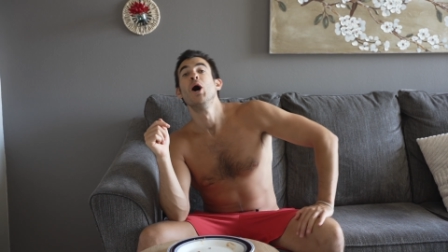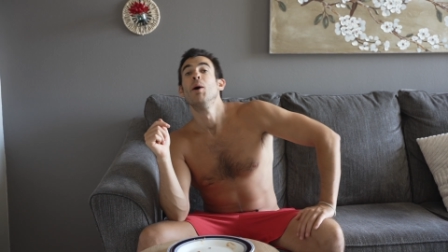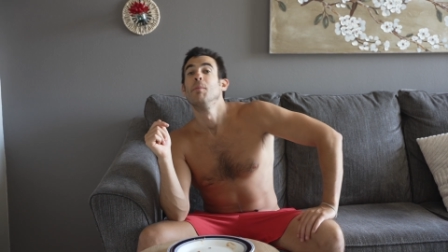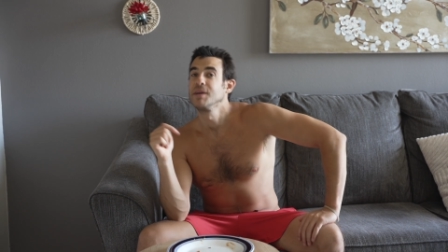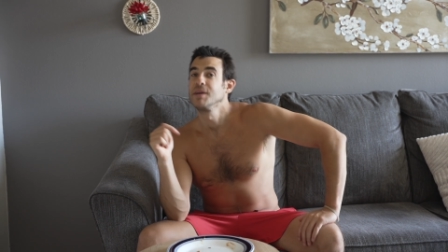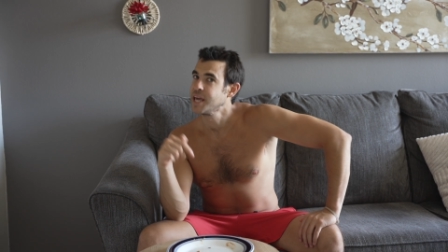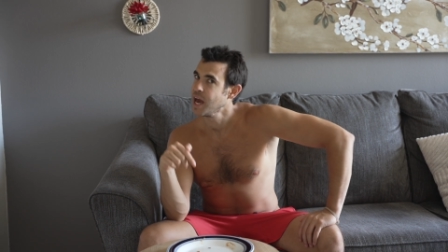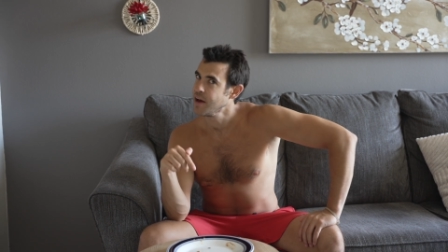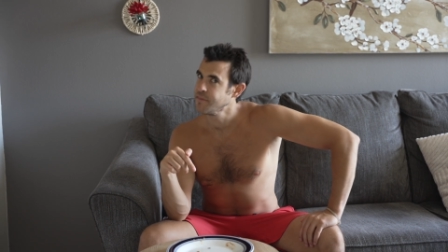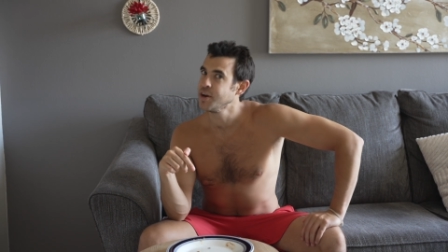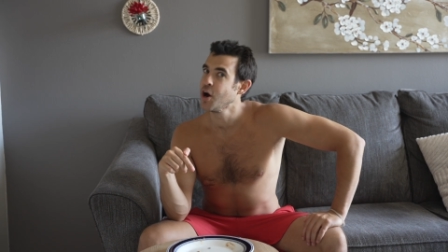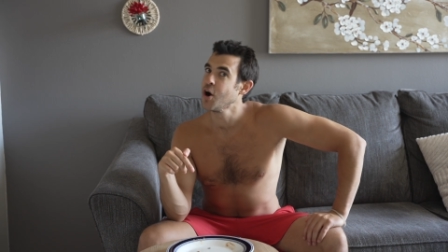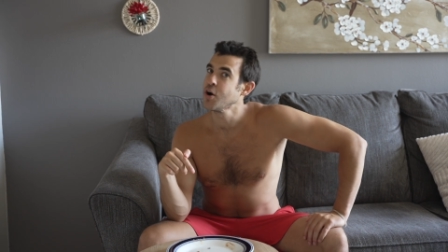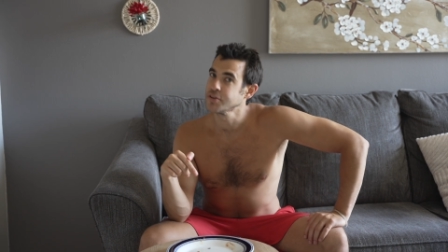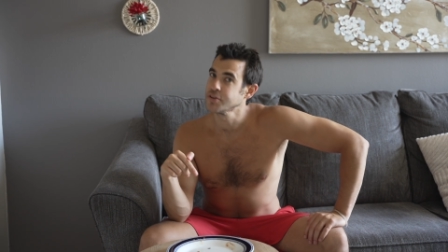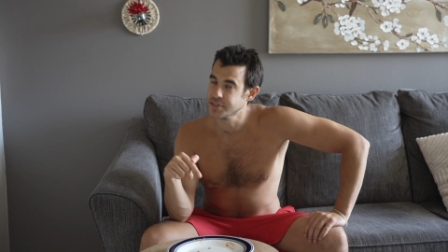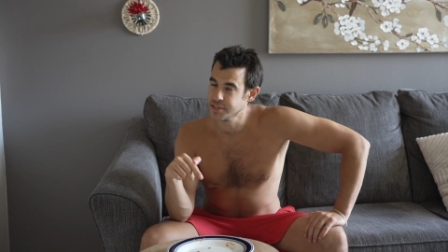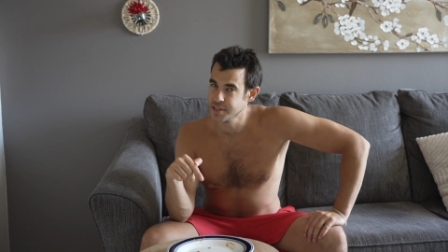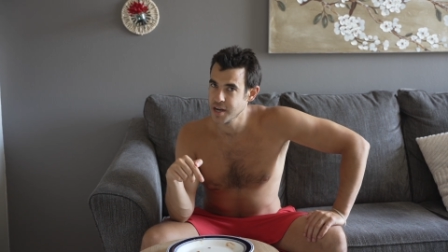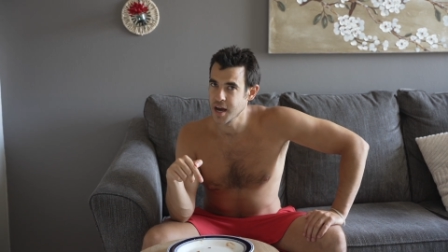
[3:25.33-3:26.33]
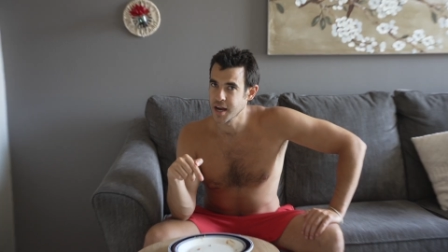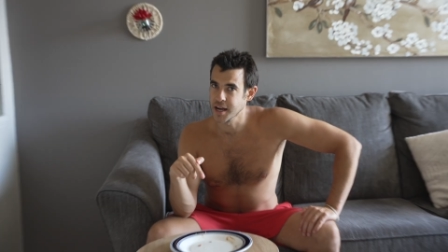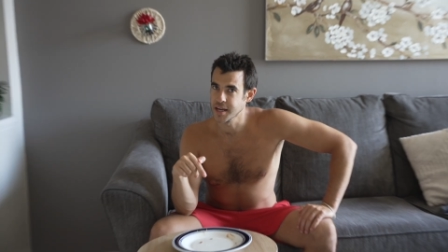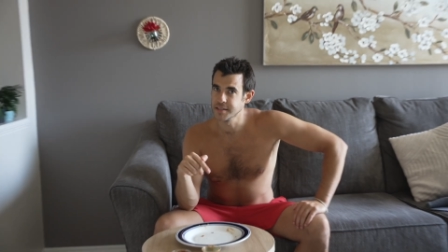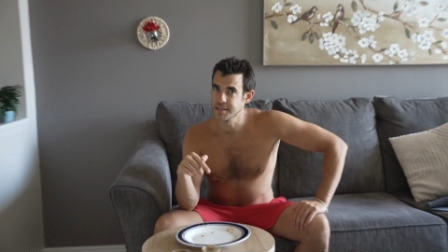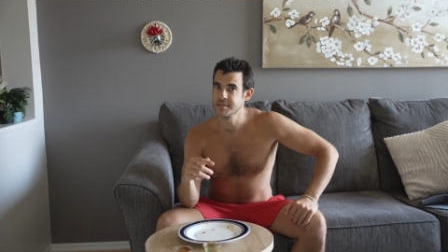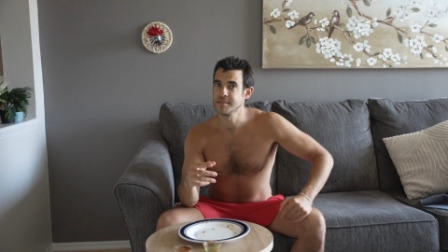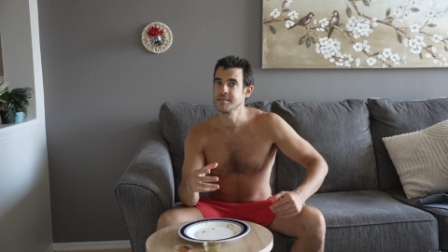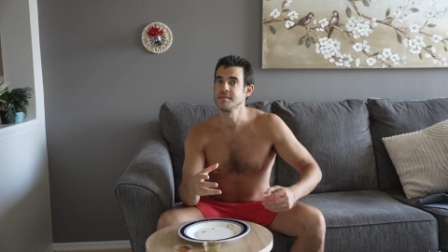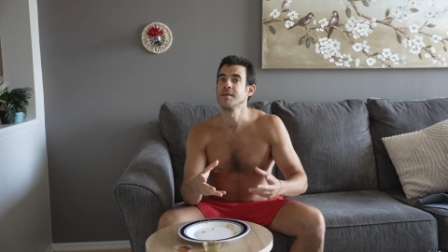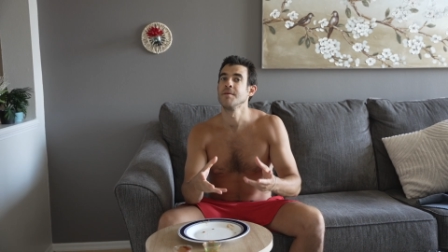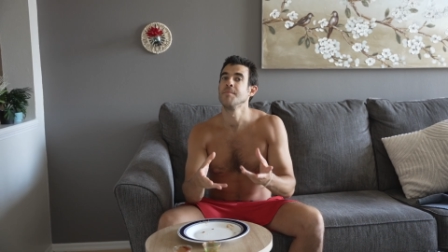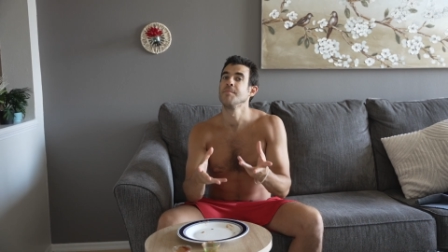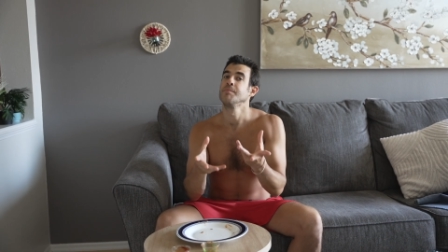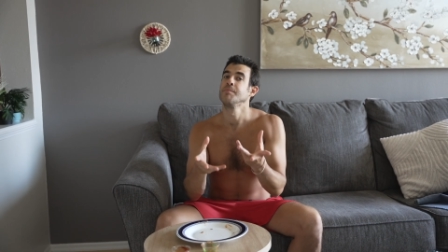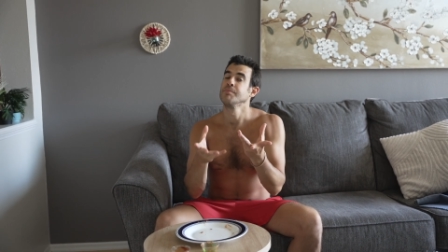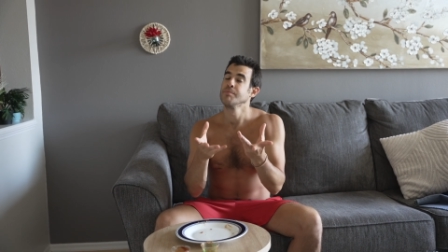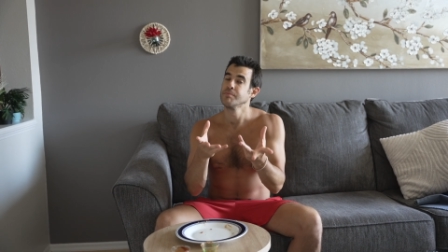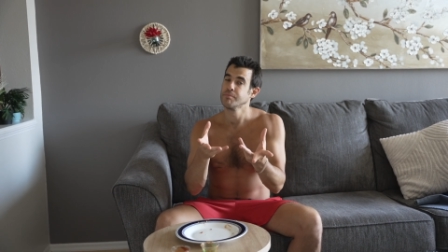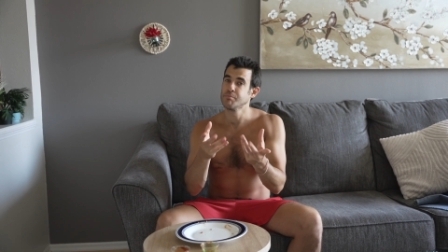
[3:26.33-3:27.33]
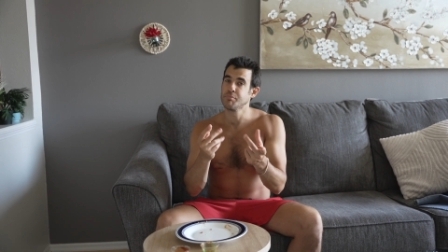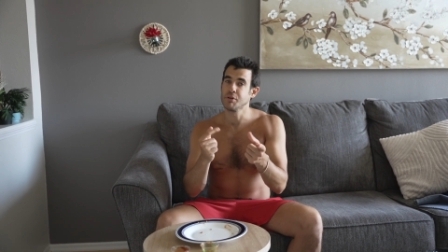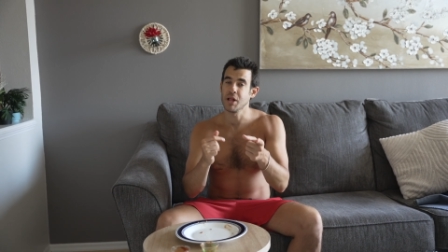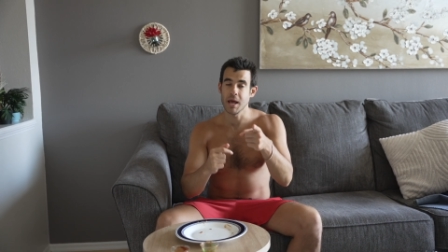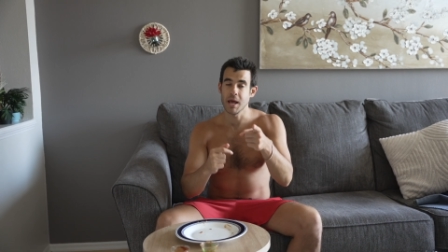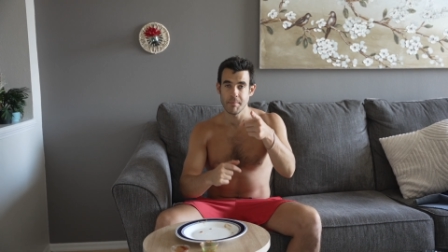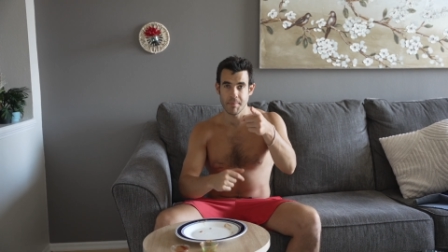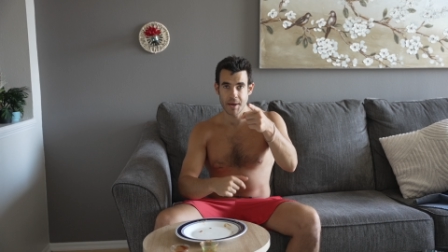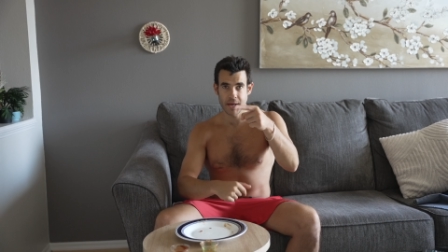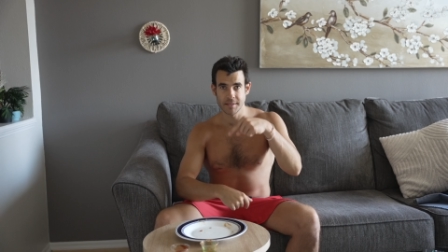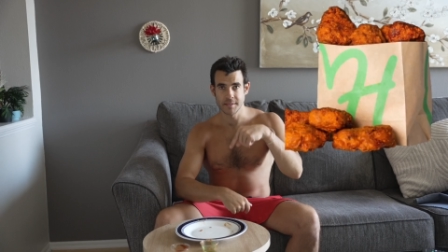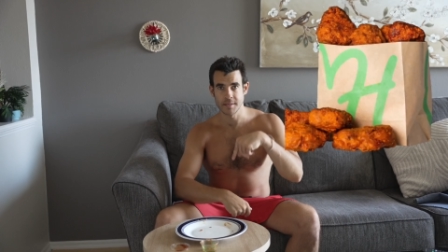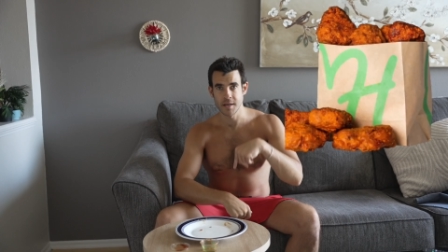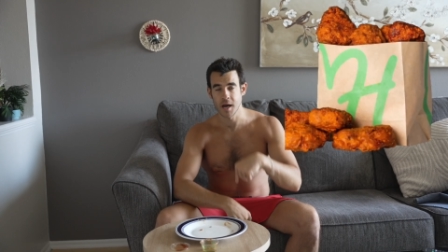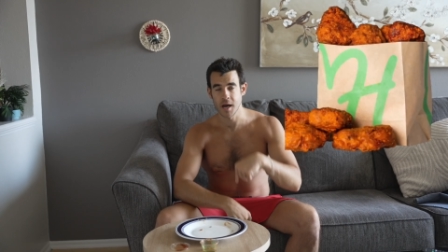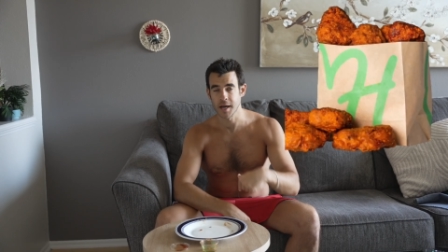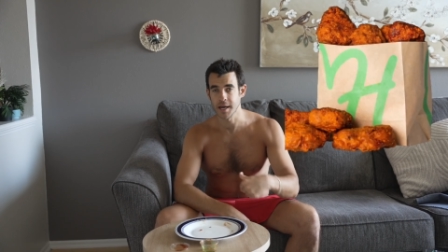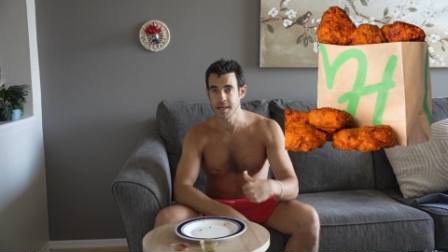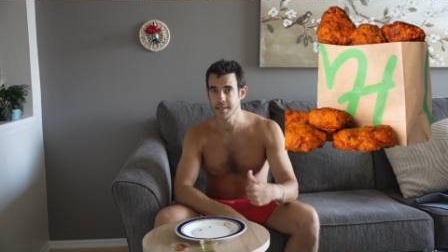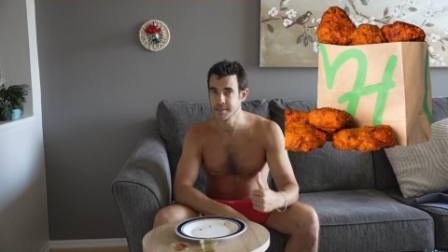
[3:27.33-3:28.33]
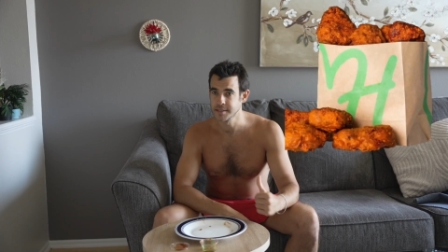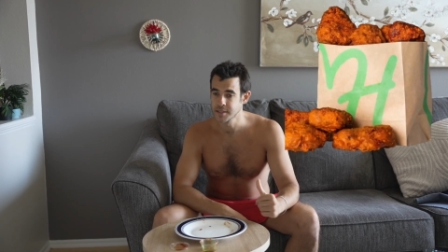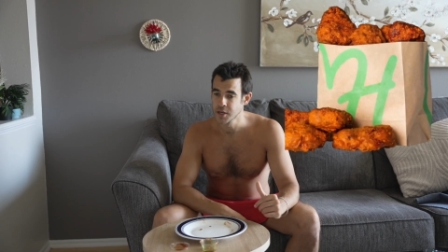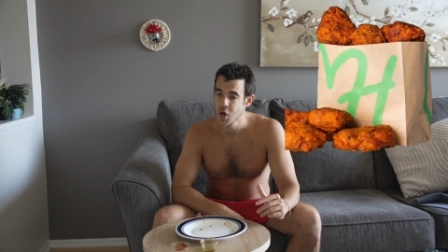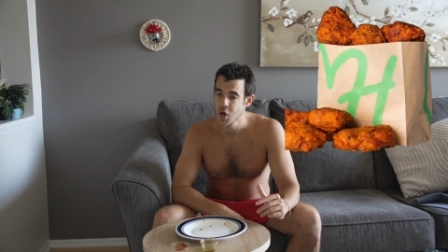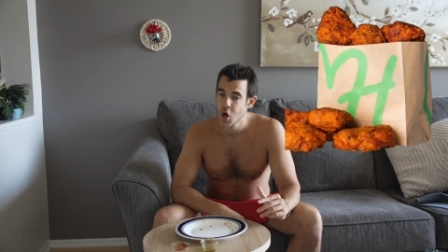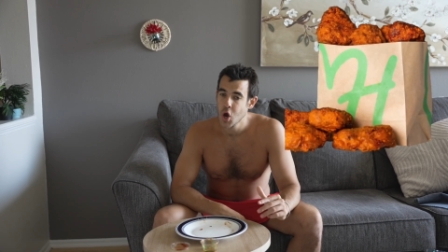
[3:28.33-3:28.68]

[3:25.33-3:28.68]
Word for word: But Kevin Hart's nuggets, plant based nuggets,